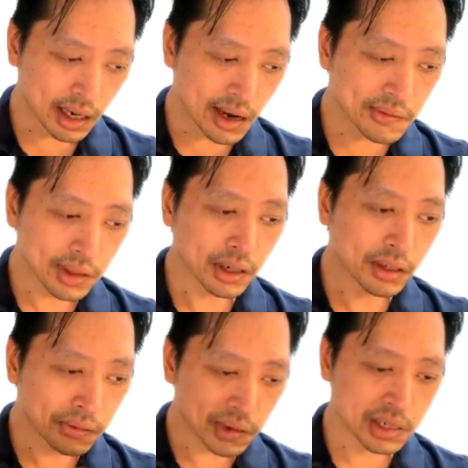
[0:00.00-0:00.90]
everything on
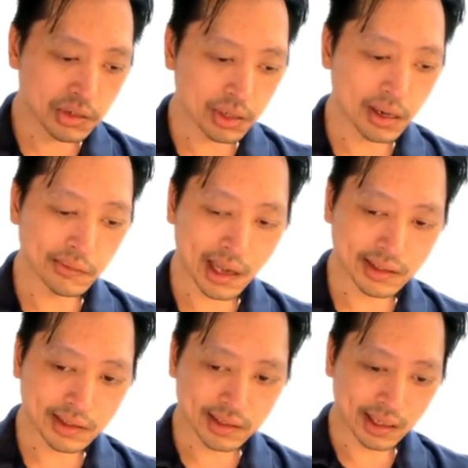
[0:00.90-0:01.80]
the facial nerve
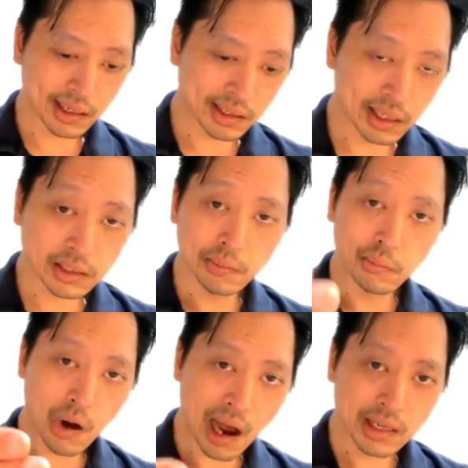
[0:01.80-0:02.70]
that's uh, that's a
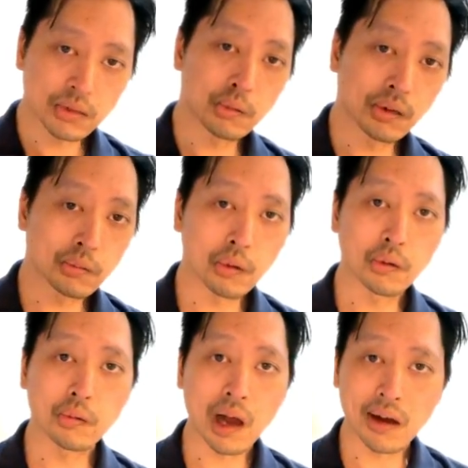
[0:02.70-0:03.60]
branch will,
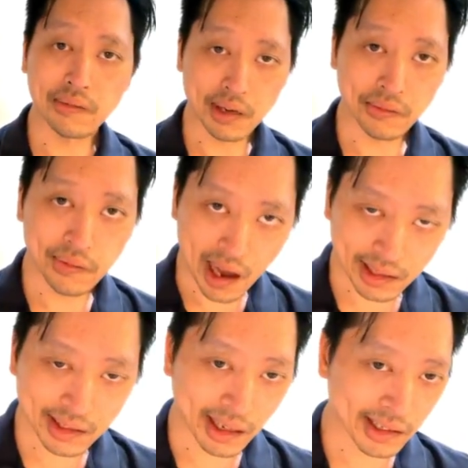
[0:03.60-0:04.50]
will have an
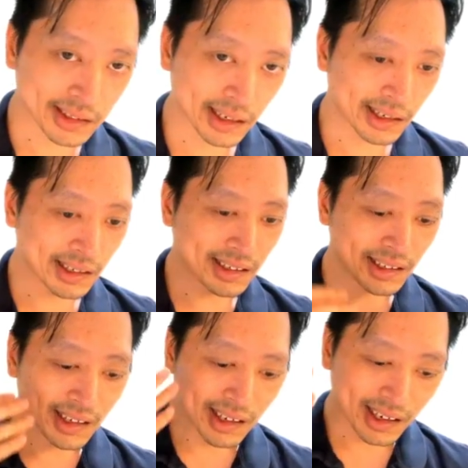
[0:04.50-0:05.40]
effect like uh,
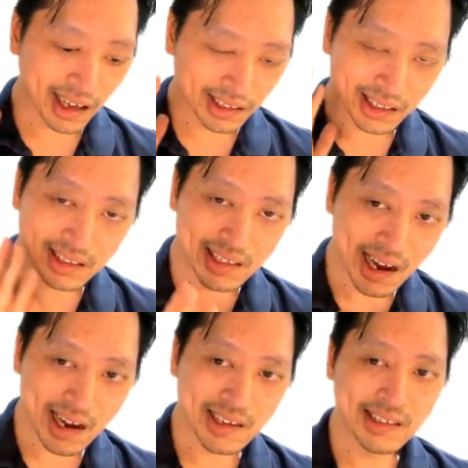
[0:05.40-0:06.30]
like the
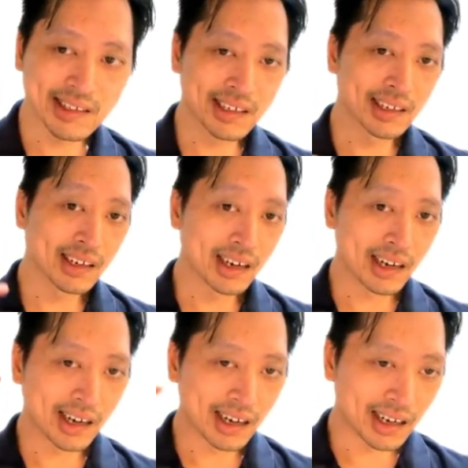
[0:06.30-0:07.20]
taste,
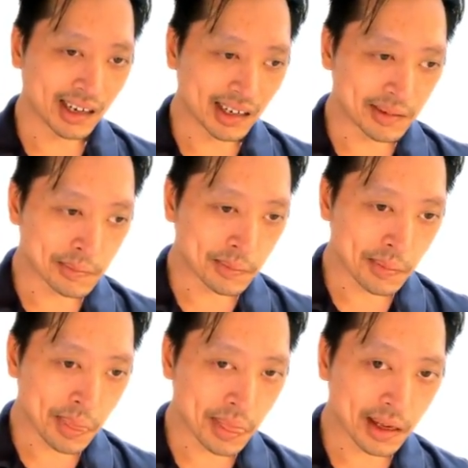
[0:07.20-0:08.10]

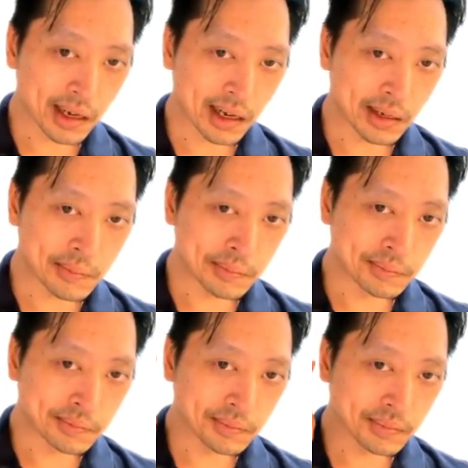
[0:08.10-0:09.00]
um,
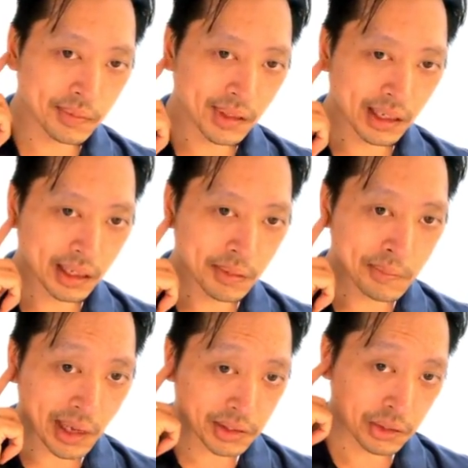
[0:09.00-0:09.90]
um, the
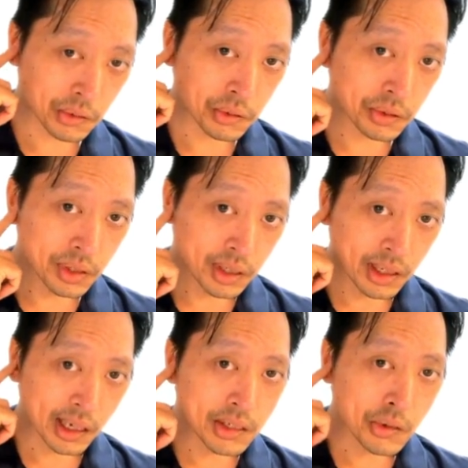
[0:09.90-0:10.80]
muscle
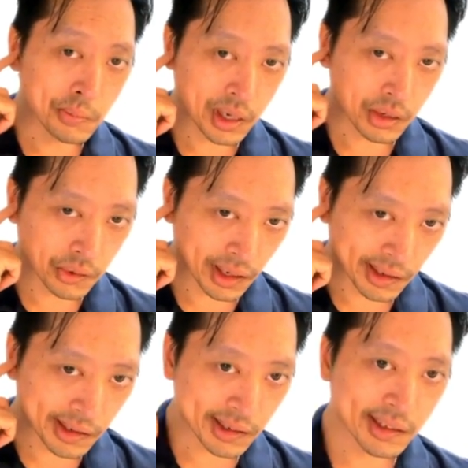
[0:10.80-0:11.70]
in your middle
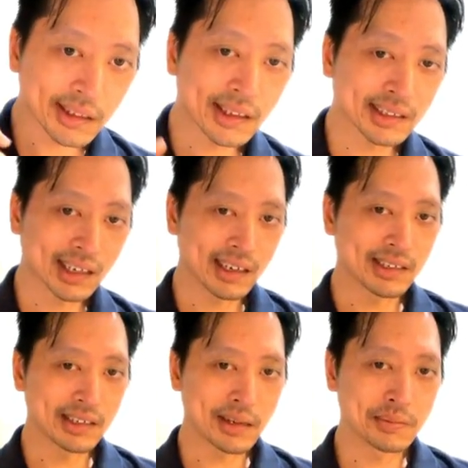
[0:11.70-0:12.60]
ear that kind
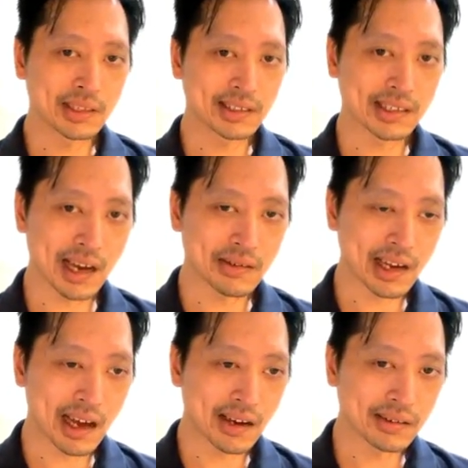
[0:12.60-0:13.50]
of dims the sound
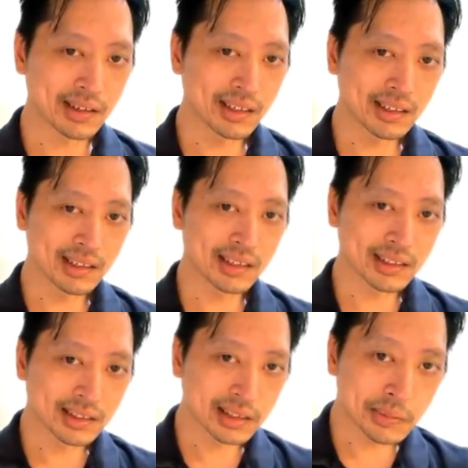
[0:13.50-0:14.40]
down.
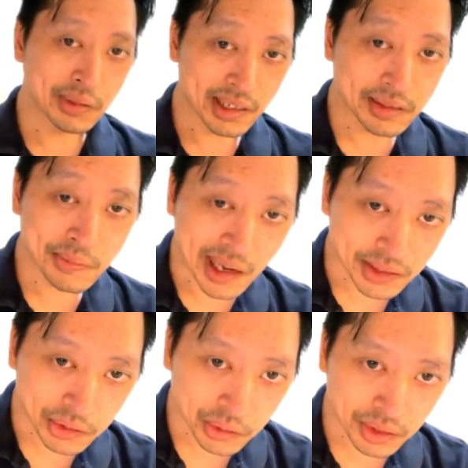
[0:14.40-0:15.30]
The stapedius
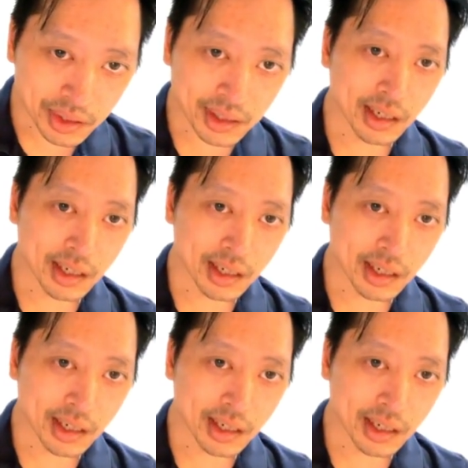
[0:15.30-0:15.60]
muscle